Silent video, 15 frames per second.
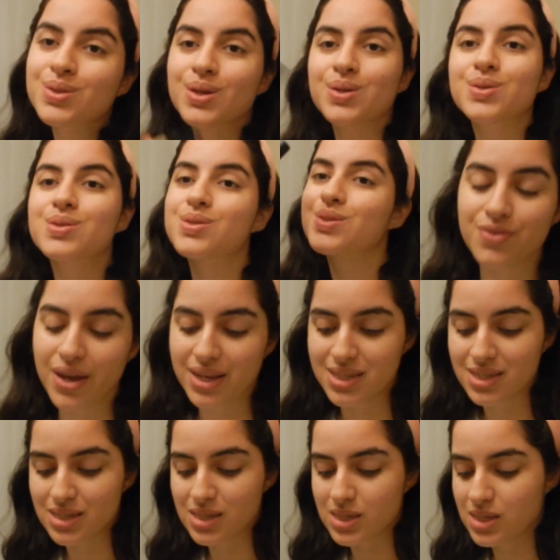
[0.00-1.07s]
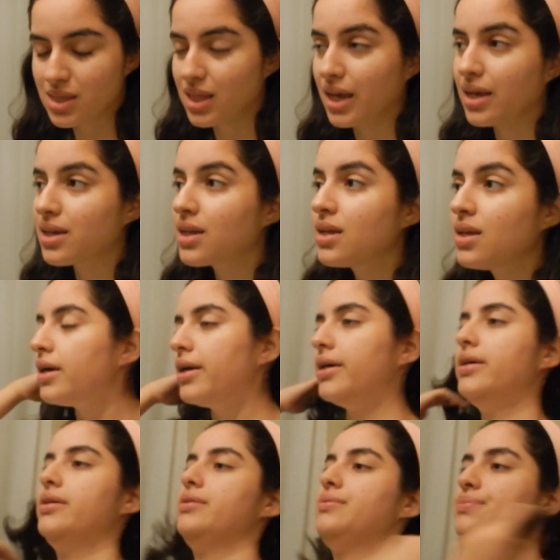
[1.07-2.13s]
those faces thing.
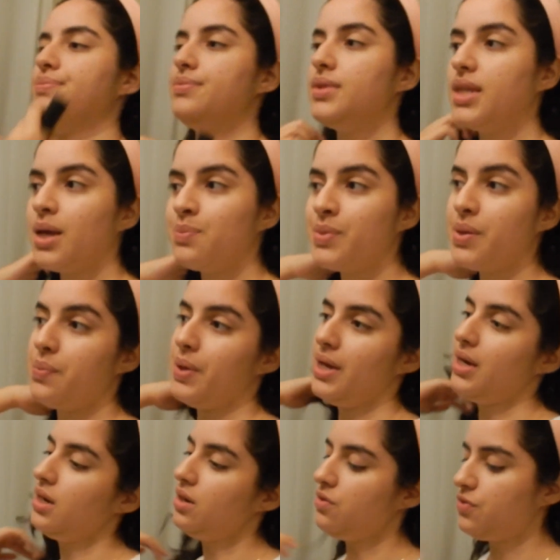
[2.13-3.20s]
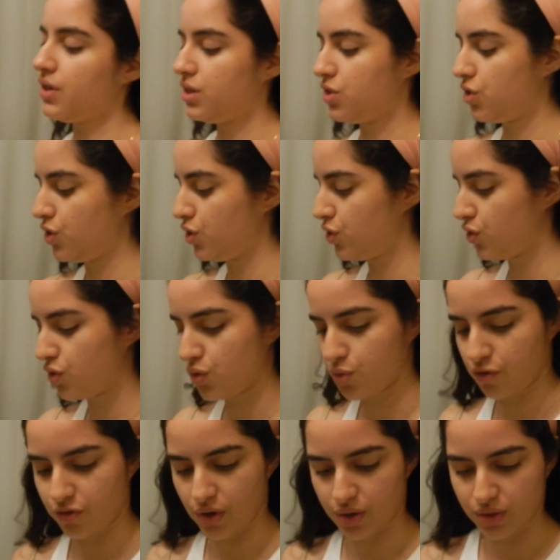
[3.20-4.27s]
I'm debating if I should use
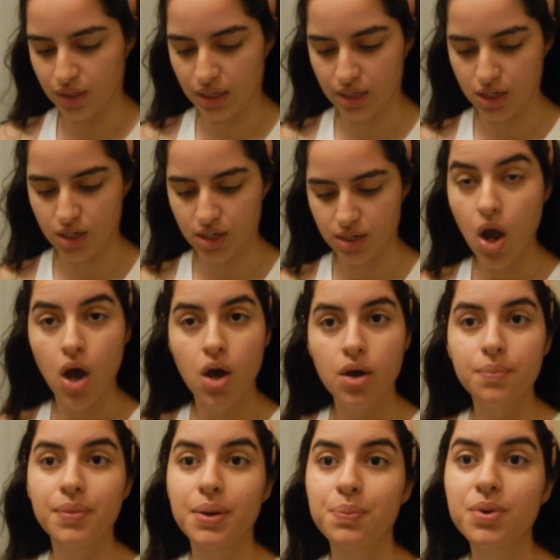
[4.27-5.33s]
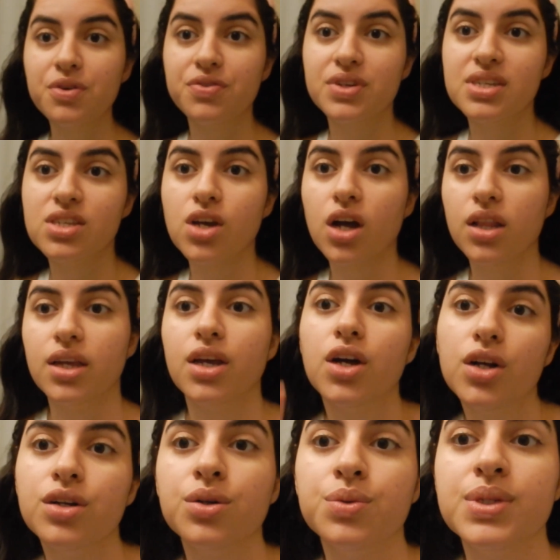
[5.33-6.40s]
foundation. My birthday is calling.
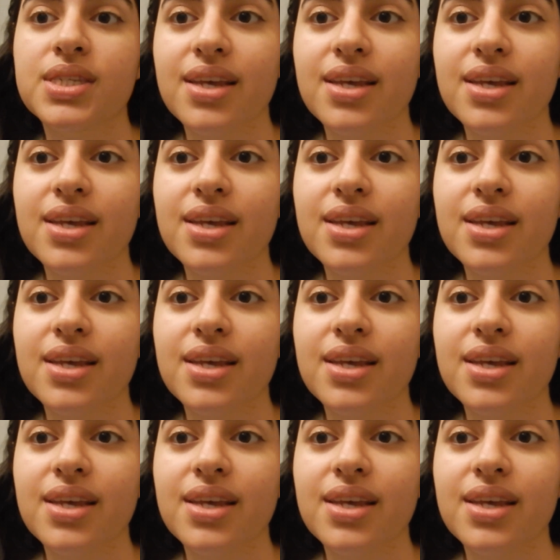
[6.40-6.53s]
Hold on one